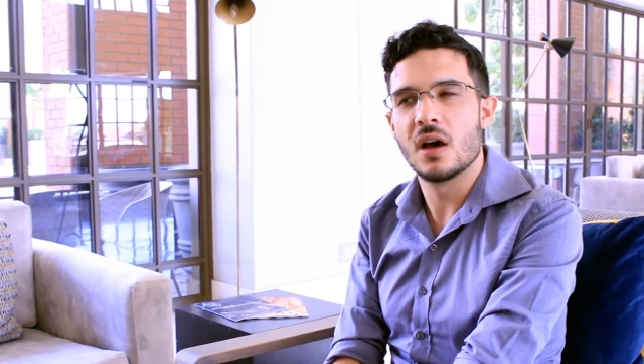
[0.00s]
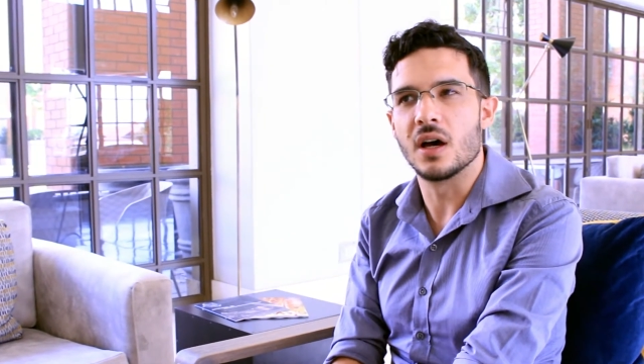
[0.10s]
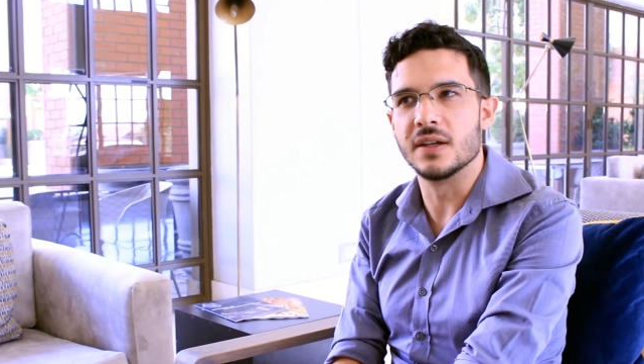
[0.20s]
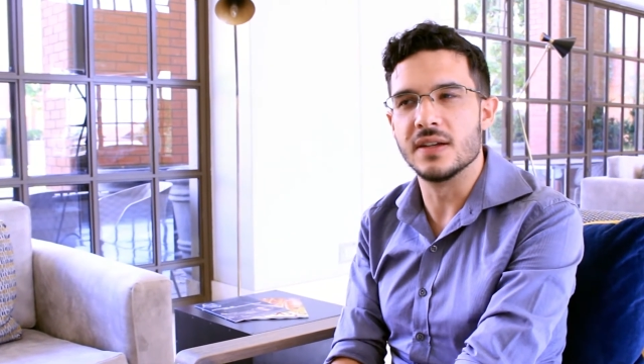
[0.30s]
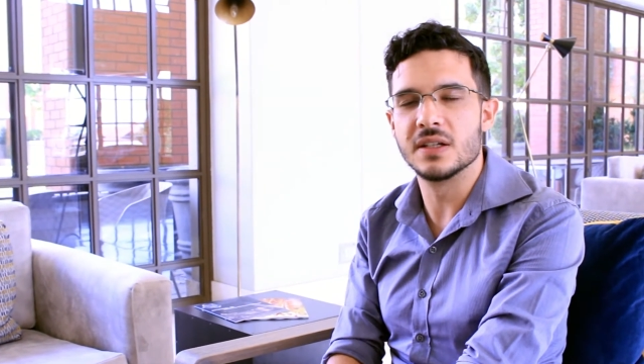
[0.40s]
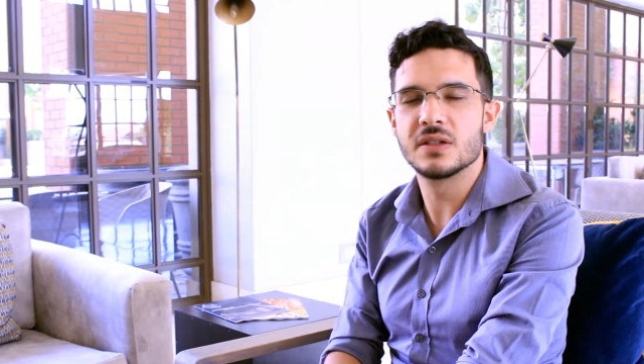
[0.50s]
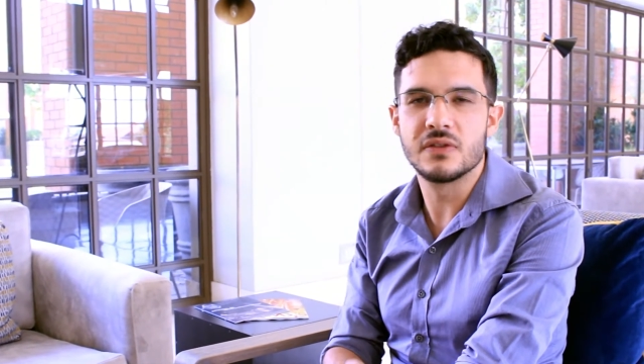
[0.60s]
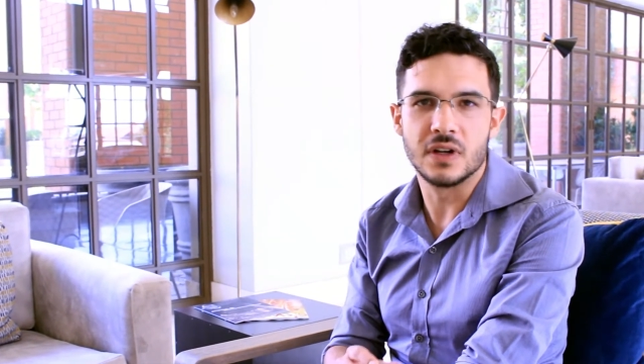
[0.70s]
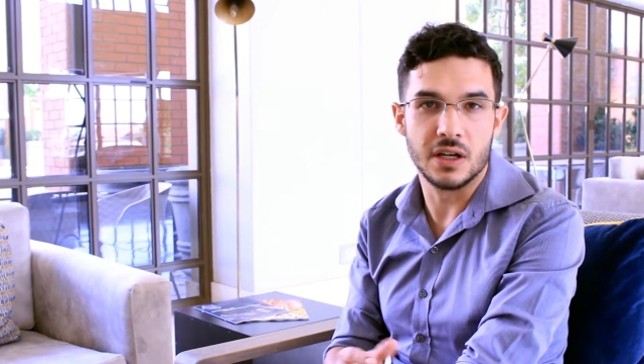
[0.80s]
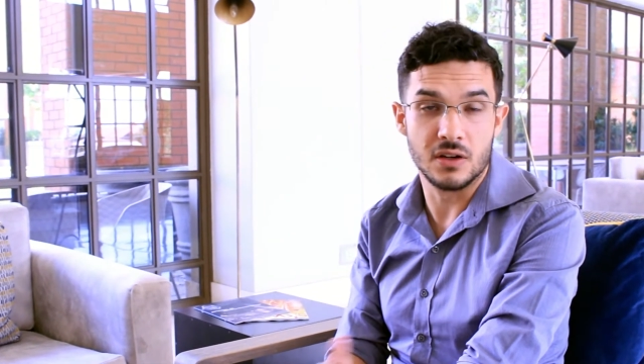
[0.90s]

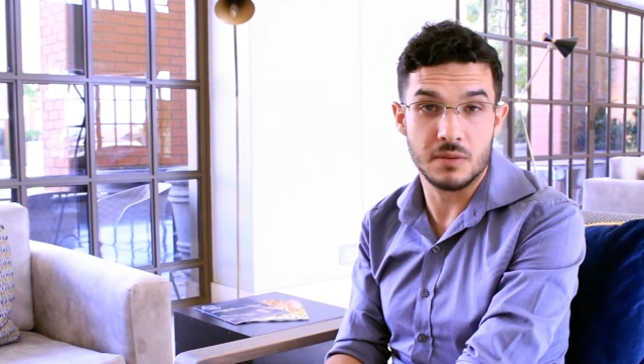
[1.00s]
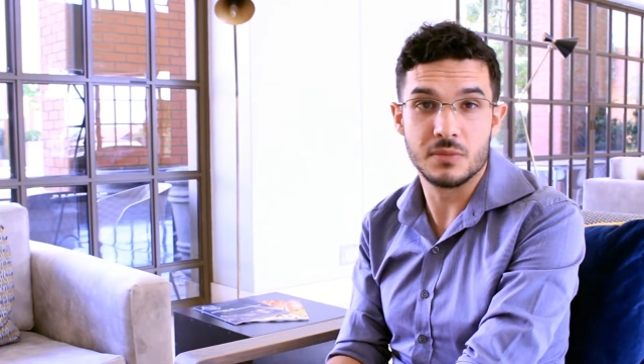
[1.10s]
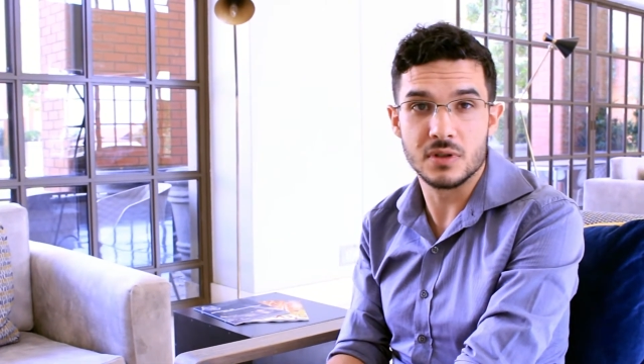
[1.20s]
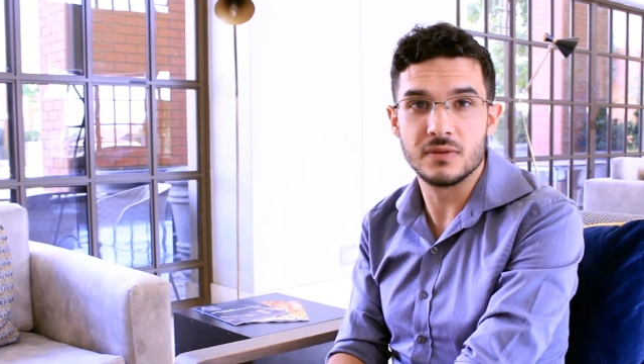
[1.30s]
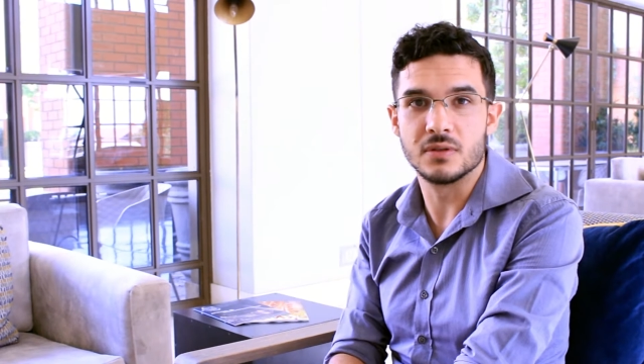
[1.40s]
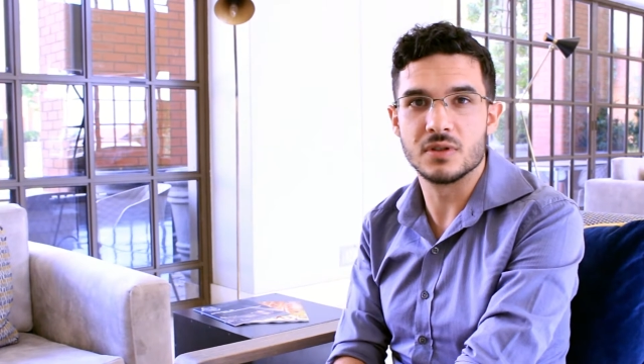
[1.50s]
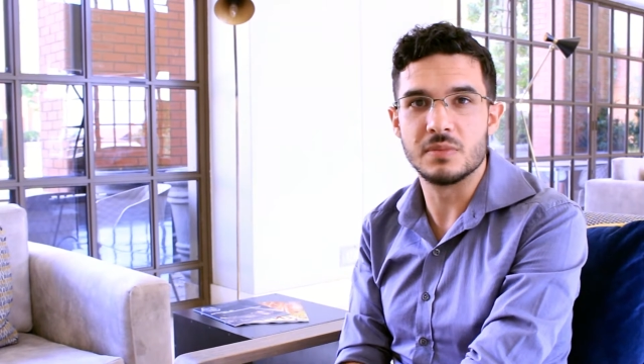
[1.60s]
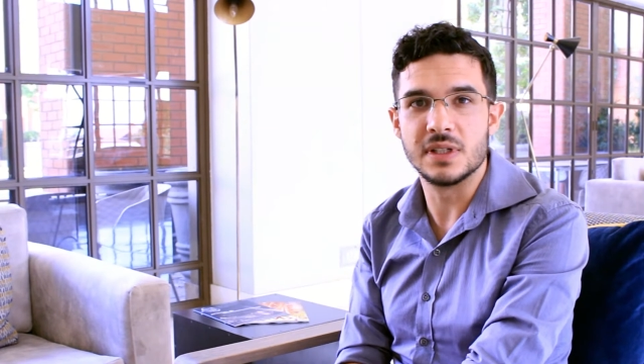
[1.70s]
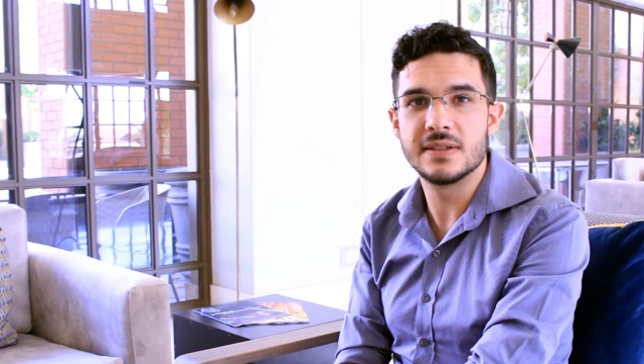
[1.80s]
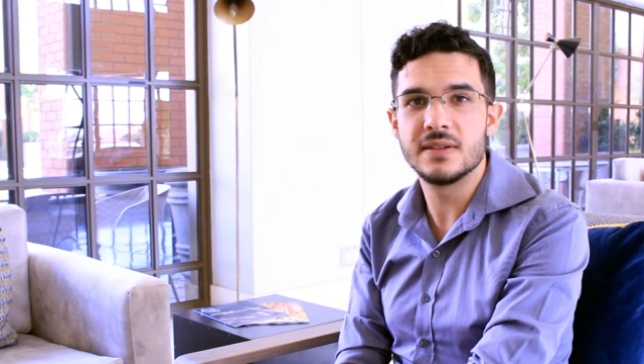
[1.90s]
identify a number of
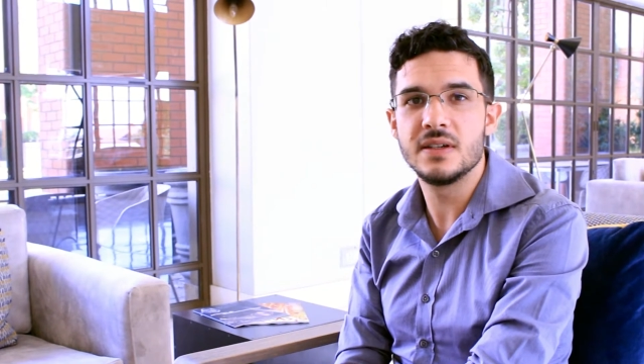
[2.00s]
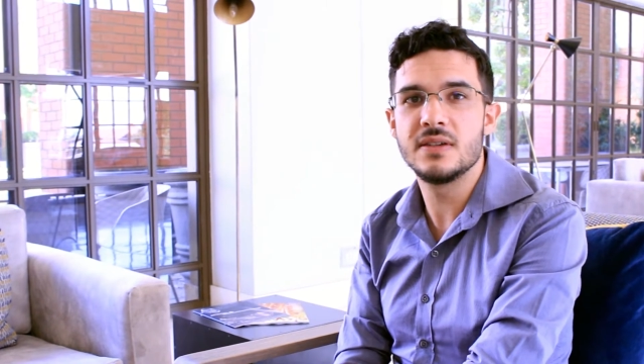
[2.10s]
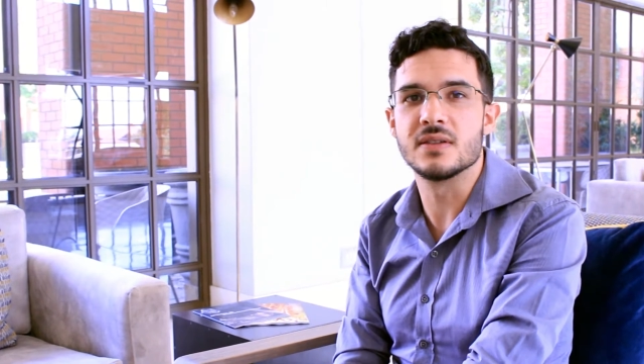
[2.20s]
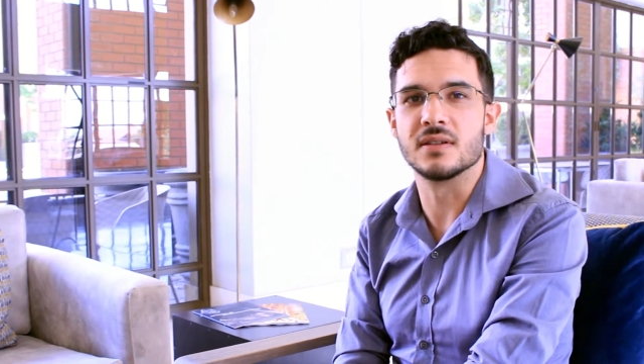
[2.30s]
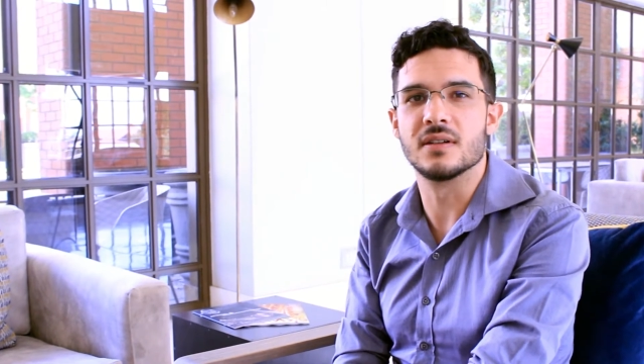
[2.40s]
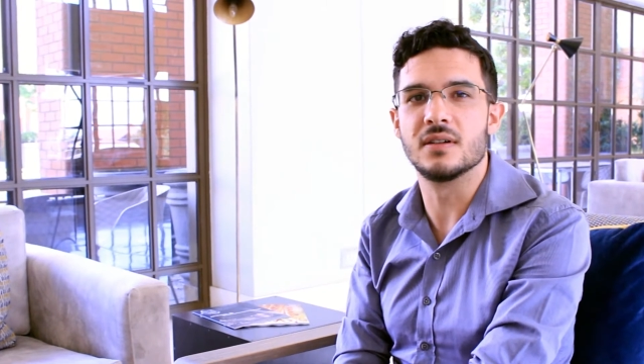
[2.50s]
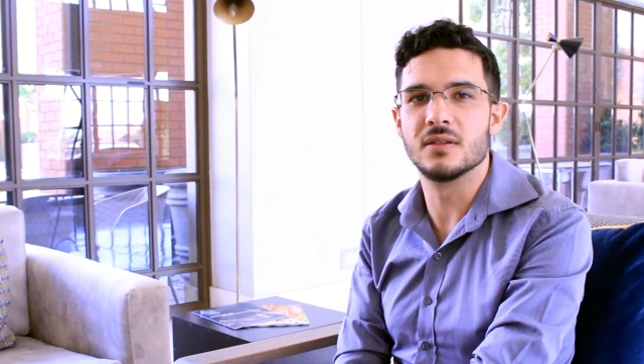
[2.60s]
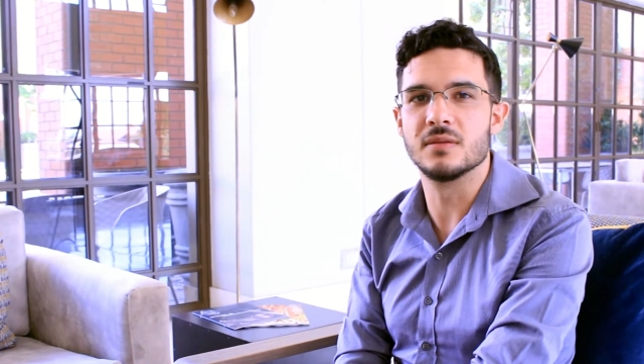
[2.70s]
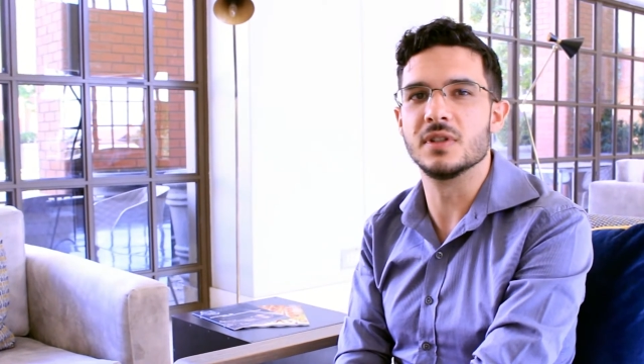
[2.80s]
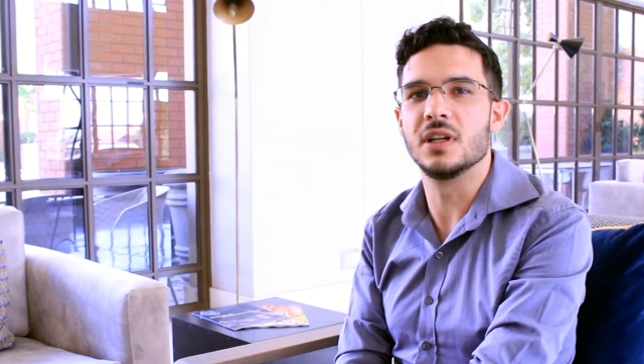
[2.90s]
vulnerabilities and
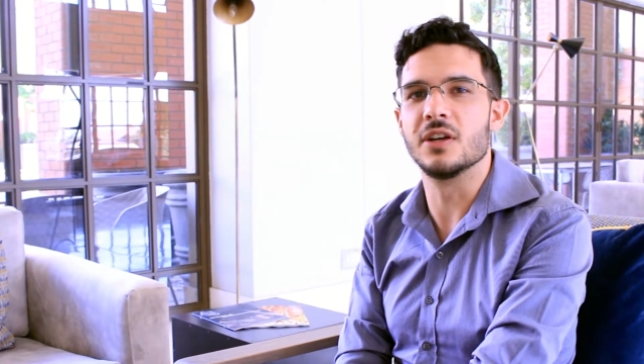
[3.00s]
ultimately